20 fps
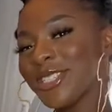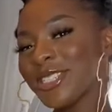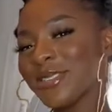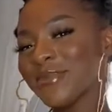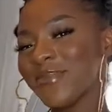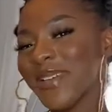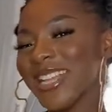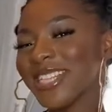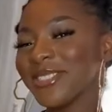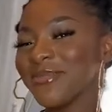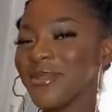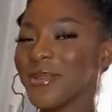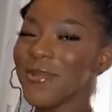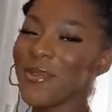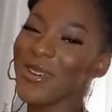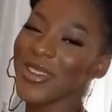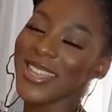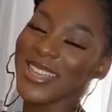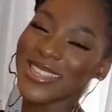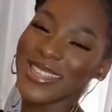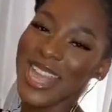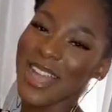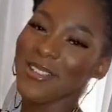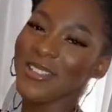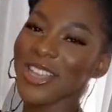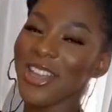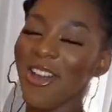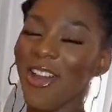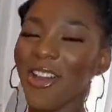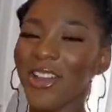imagine me walking
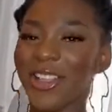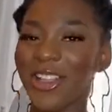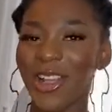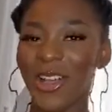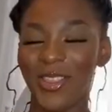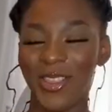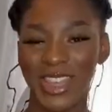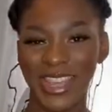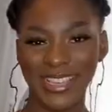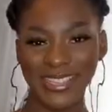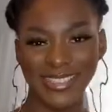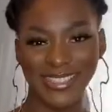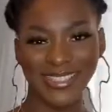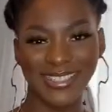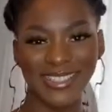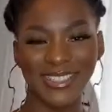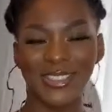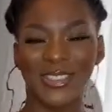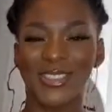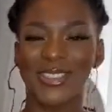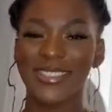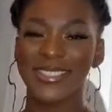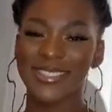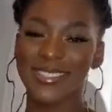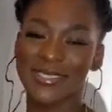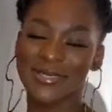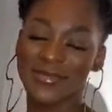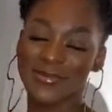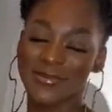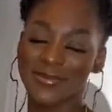down the aisle like this. Just